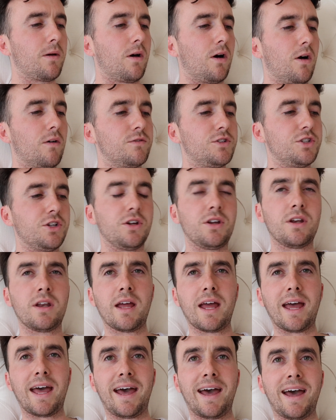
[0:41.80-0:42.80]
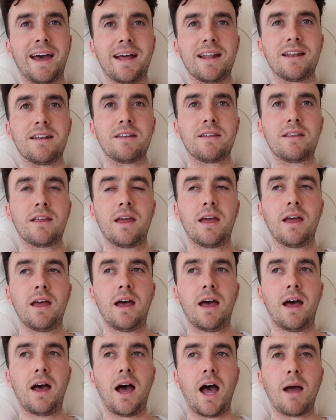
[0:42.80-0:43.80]
of June, and
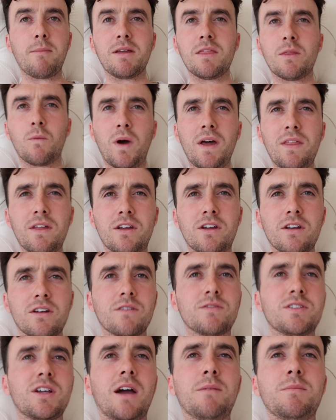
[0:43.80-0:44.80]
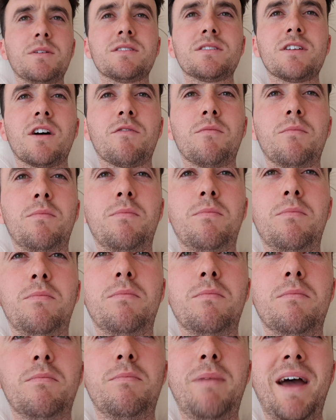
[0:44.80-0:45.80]
I mean the weather couldn't have timed itself
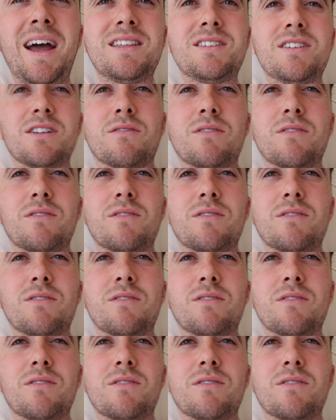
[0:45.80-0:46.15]
better